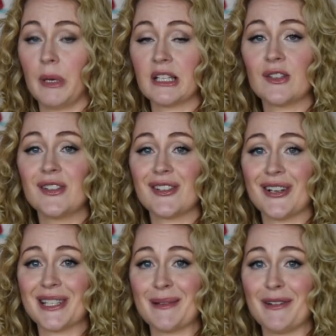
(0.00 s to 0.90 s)
pencils
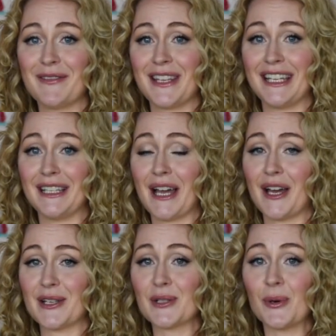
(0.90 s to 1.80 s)
on some of the
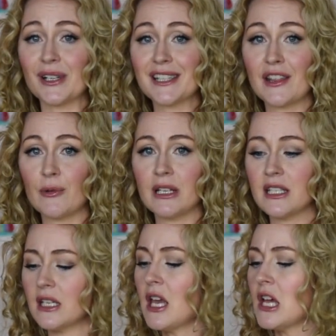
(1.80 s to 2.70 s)
scores that they're
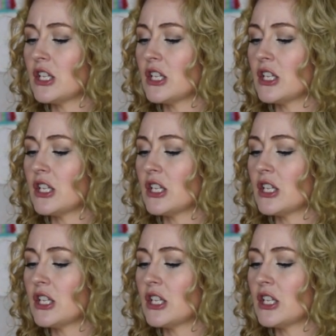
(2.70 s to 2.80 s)
renting.